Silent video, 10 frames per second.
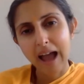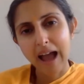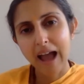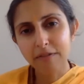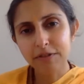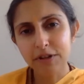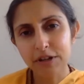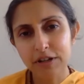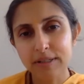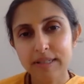
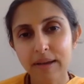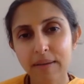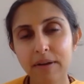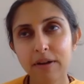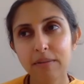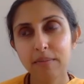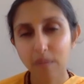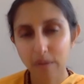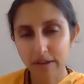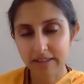After some
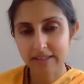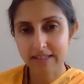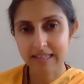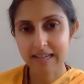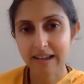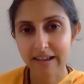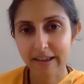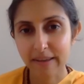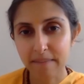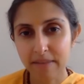point in
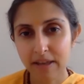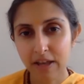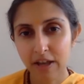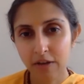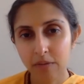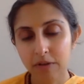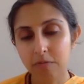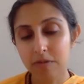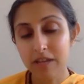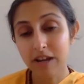time, when
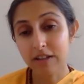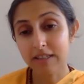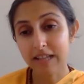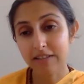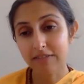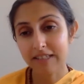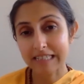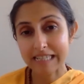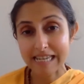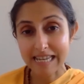we are
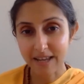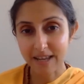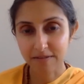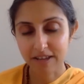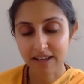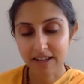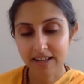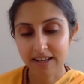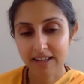selflessly giving,